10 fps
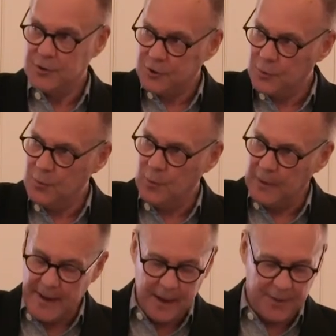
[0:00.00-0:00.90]
two
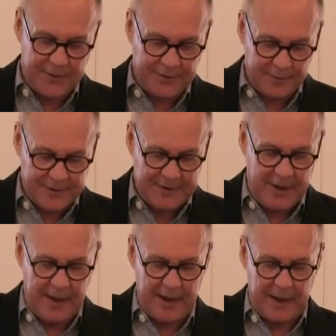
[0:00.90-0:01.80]
lengths of
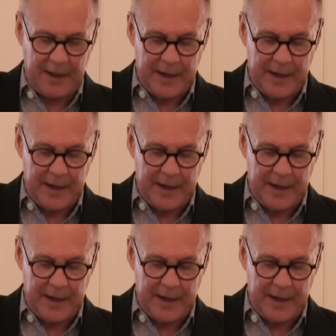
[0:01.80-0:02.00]
snake,